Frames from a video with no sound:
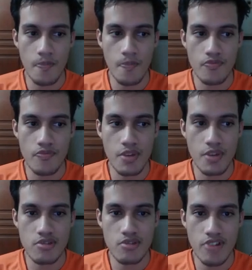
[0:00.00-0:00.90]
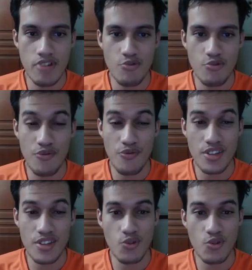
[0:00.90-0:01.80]
people to raid with is
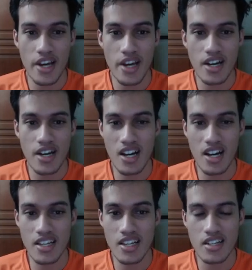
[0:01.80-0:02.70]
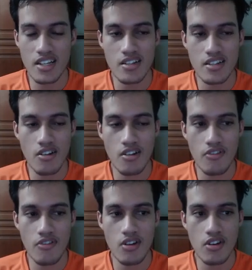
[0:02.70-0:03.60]
quite hard. Of
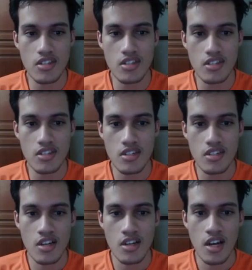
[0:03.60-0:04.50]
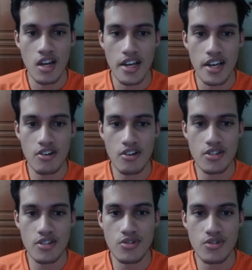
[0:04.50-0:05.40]
course, I can always
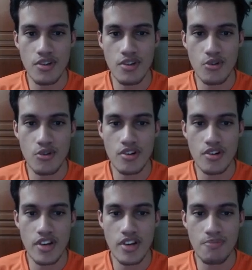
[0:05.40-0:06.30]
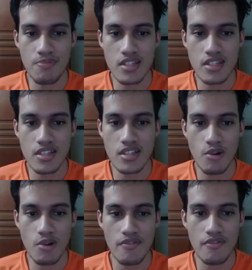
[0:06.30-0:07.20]
use remote raid passes.
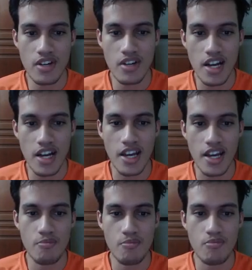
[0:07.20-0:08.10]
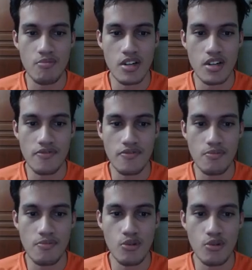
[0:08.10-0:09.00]
However, I am a
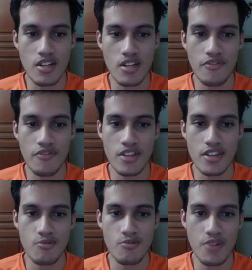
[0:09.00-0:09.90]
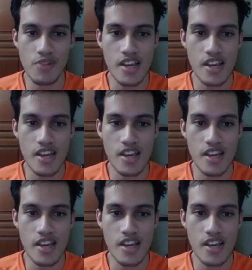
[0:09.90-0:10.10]
mostly free to play